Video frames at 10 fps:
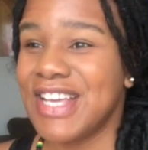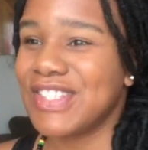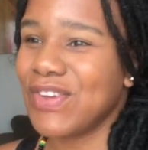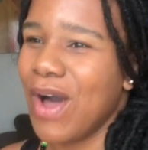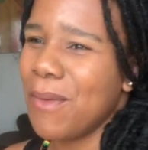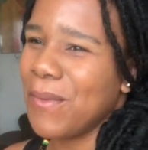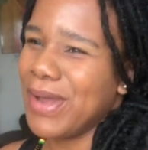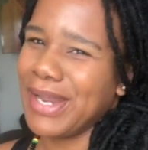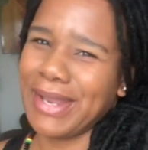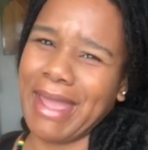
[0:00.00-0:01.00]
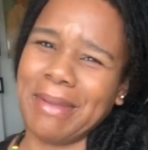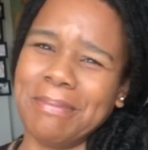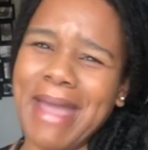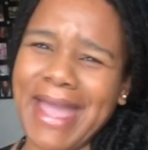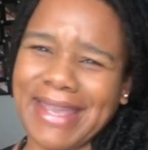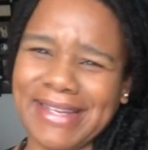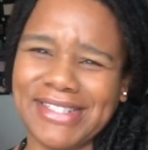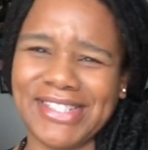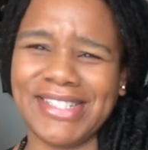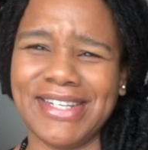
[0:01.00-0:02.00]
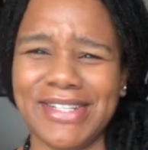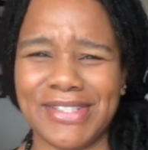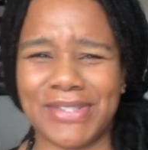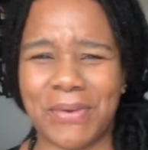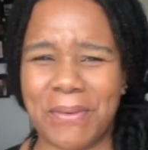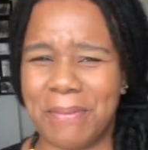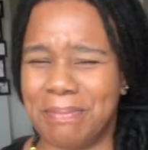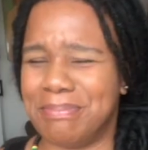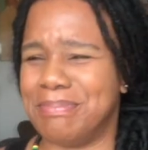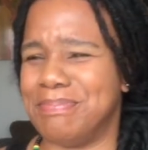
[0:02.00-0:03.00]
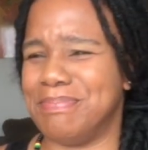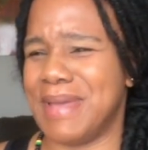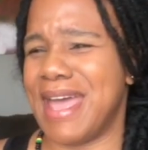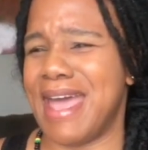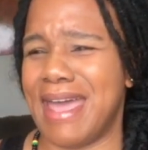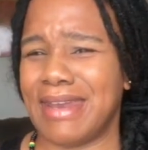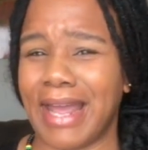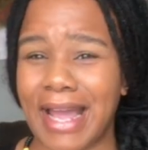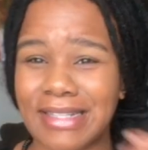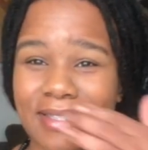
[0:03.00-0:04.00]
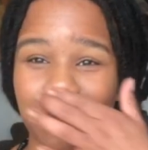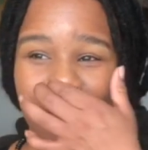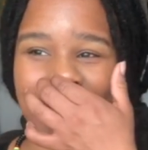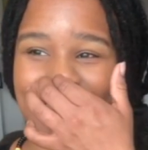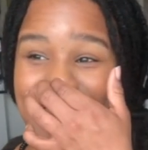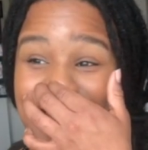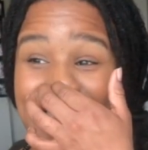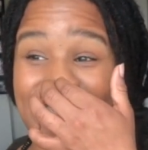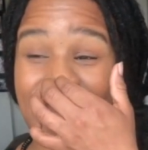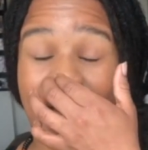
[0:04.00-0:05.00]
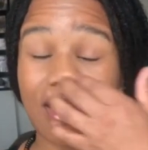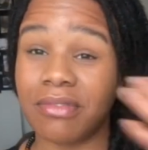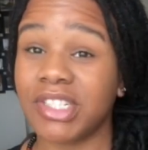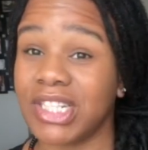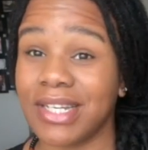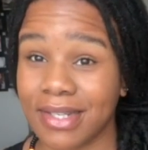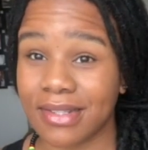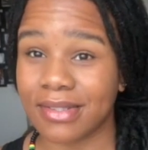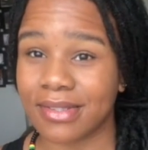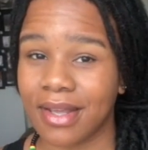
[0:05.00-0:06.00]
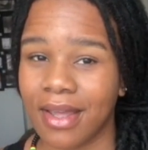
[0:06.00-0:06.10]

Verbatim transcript: So I wanted like mac and cheese so bad. Like I just wanted cheese. I love cheese.